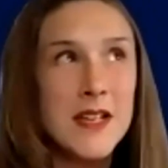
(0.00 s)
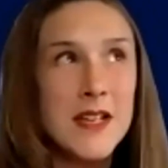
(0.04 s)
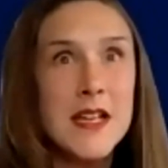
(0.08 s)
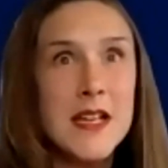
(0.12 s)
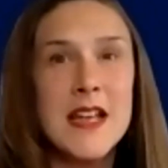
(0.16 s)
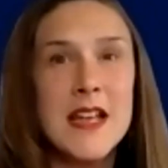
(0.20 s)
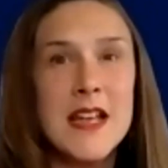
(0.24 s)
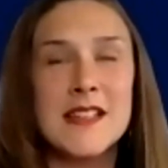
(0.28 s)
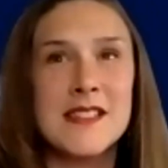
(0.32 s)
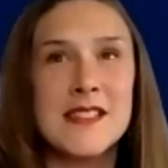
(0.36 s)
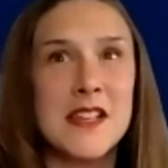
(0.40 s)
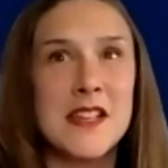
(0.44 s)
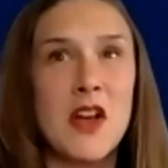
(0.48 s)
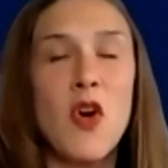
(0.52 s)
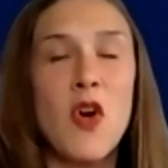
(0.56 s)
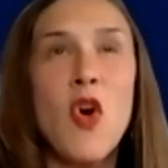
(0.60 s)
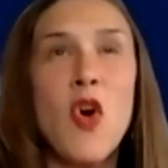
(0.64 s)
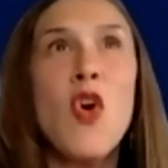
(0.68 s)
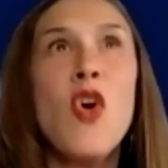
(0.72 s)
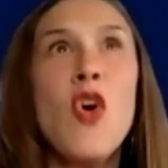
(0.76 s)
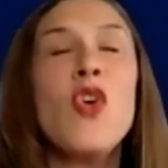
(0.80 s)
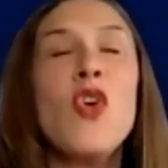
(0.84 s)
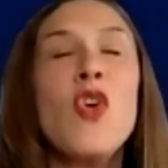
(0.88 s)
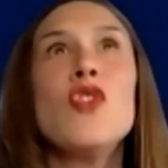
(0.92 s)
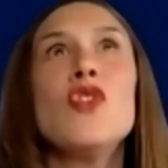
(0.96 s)
is like a
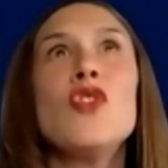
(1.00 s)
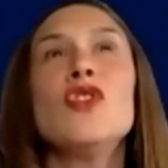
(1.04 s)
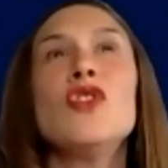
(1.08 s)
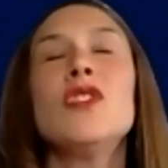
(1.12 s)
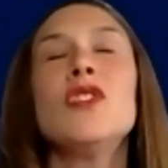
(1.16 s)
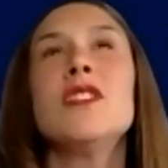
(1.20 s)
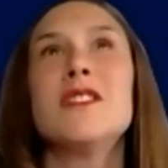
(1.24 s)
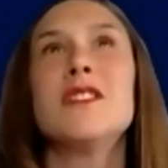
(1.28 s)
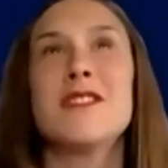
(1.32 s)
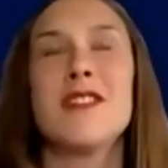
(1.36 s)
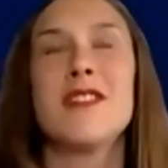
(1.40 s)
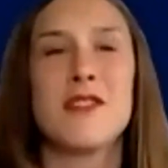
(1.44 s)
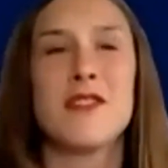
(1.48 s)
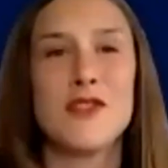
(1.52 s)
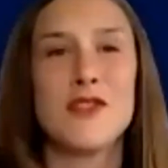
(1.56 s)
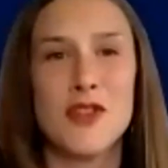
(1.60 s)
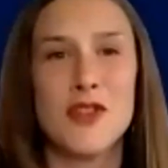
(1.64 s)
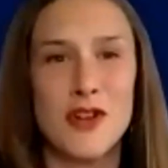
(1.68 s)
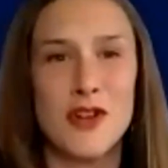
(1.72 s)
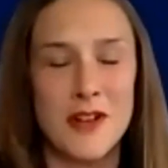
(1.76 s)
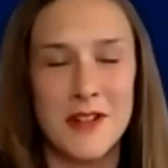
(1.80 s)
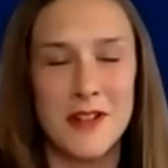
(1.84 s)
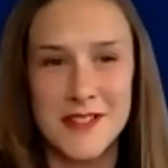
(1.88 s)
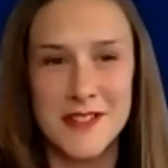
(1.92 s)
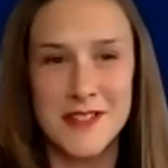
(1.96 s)
whole
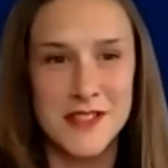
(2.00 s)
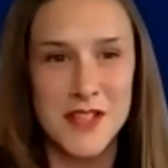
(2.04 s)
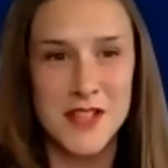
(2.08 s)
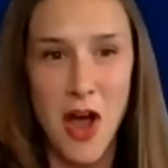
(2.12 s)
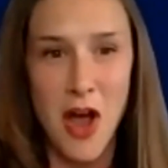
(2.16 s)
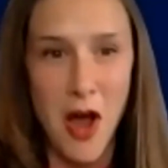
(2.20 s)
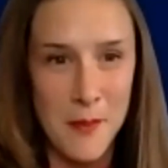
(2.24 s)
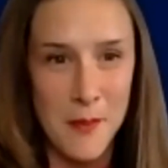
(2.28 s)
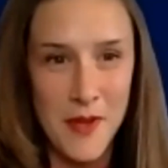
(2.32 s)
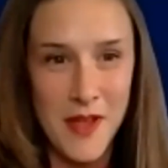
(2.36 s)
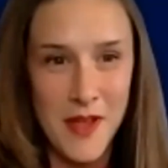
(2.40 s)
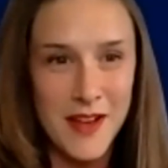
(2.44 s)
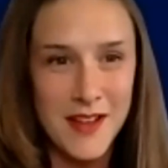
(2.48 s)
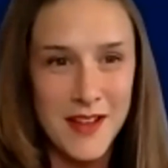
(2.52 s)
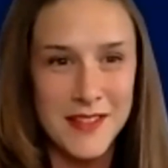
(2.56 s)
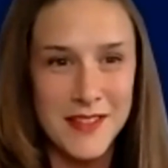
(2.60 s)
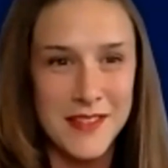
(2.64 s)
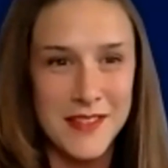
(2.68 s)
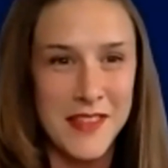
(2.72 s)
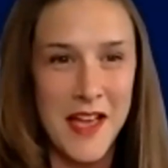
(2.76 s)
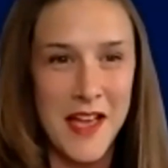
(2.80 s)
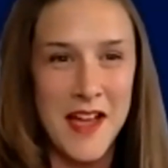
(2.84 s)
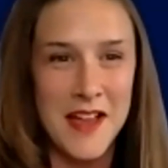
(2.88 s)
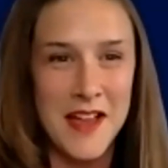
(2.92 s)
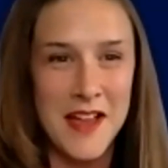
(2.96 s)
nother topic
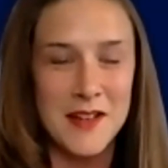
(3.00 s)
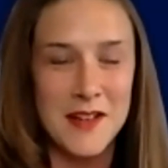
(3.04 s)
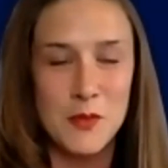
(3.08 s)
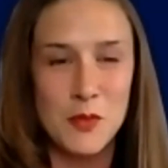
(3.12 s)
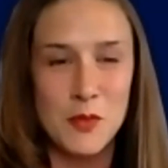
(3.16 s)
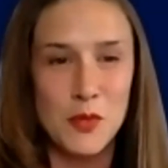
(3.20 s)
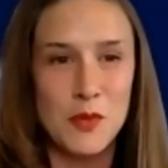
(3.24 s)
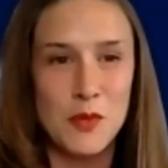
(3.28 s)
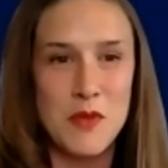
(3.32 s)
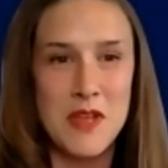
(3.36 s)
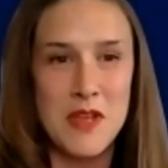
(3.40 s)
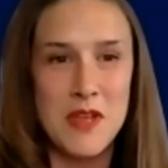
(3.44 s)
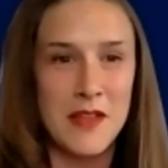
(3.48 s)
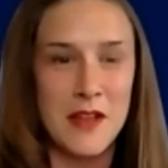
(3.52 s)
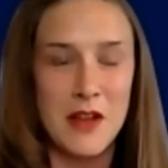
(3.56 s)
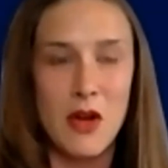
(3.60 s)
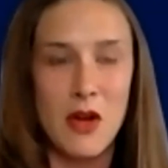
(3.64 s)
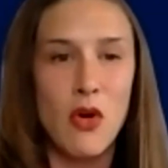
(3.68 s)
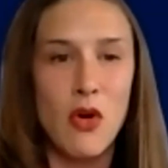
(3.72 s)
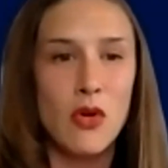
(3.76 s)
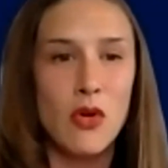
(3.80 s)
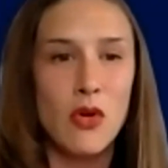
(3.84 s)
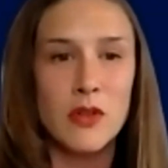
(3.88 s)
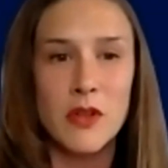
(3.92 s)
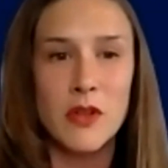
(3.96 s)
that would be like a
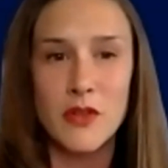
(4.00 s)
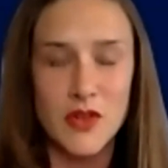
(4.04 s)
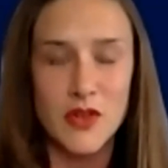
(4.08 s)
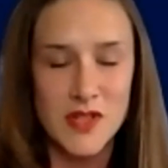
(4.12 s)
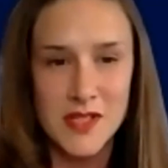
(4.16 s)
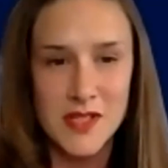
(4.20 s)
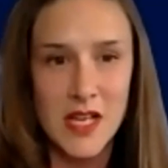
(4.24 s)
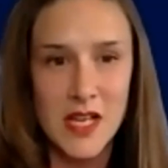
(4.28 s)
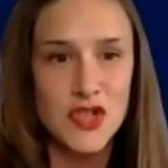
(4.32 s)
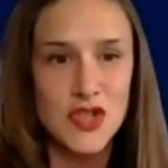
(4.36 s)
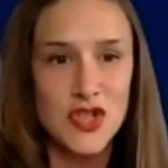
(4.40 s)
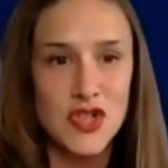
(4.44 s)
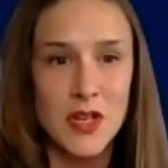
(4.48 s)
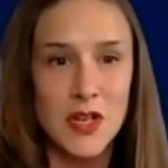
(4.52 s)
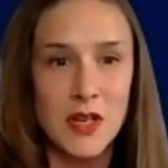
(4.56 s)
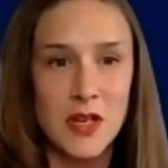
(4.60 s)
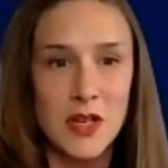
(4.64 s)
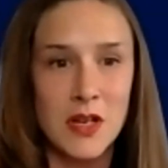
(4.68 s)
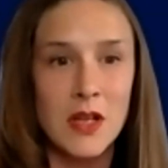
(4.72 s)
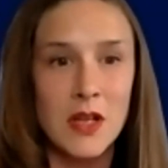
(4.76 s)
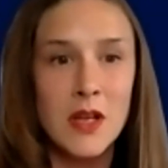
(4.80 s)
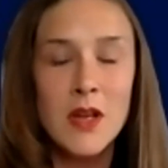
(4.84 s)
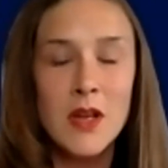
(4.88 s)
whole nother session.